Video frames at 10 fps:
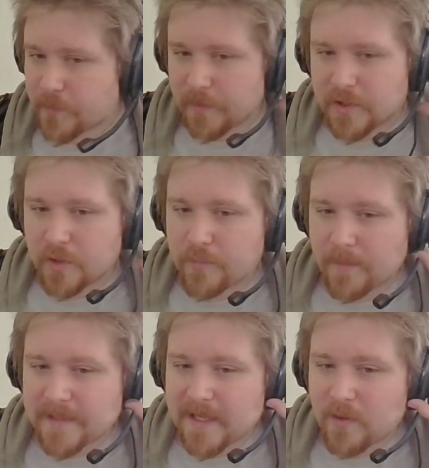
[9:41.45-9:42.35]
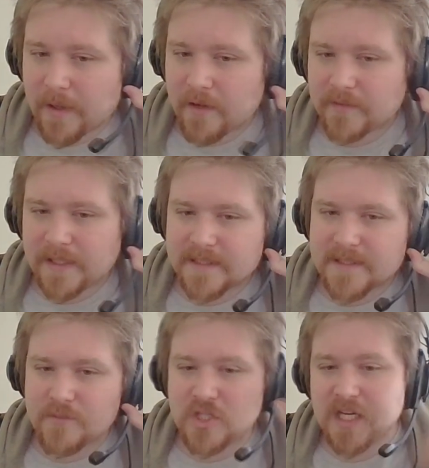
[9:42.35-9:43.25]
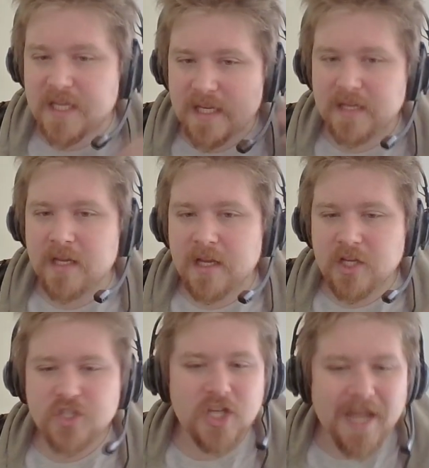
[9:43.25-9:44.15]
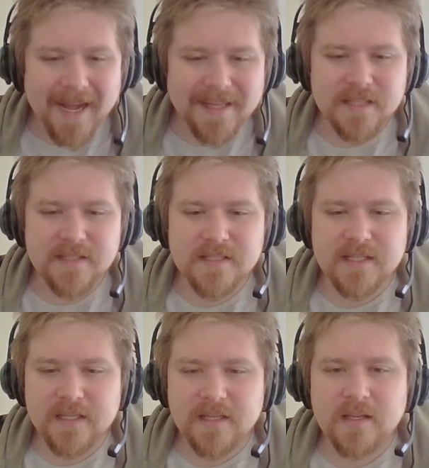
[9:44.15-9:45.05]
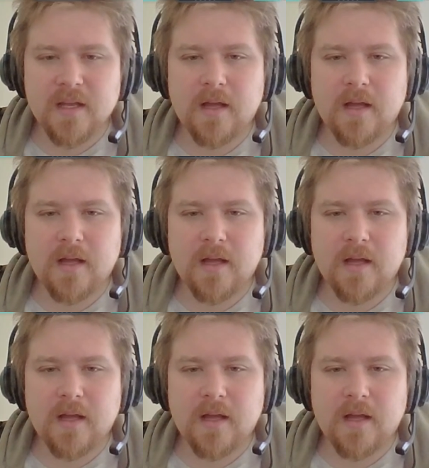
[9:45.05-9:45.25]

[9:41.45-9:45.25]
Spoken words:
We could probably get away with like some cheeky shenanigans here.